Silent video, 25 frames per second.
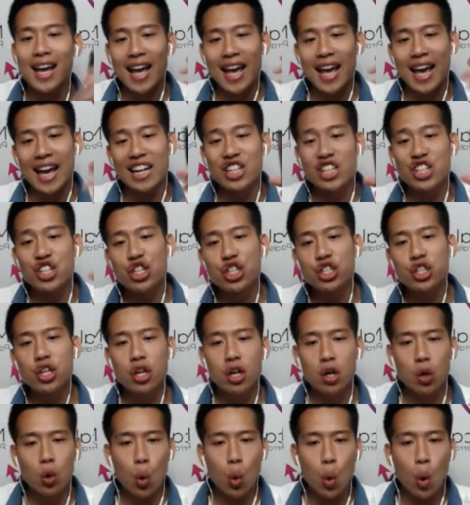And she's going
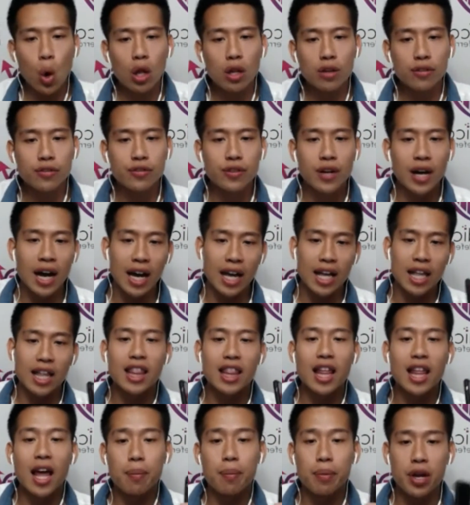to qualify
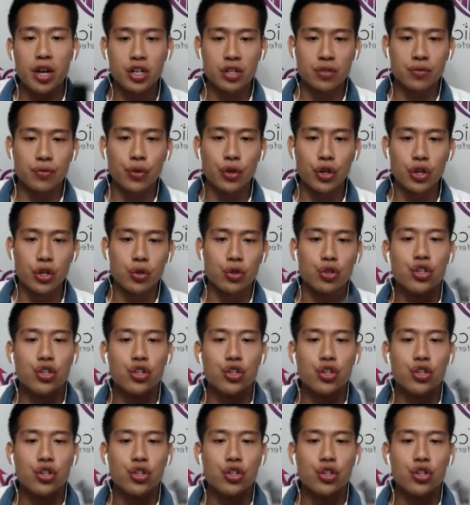that patient for you.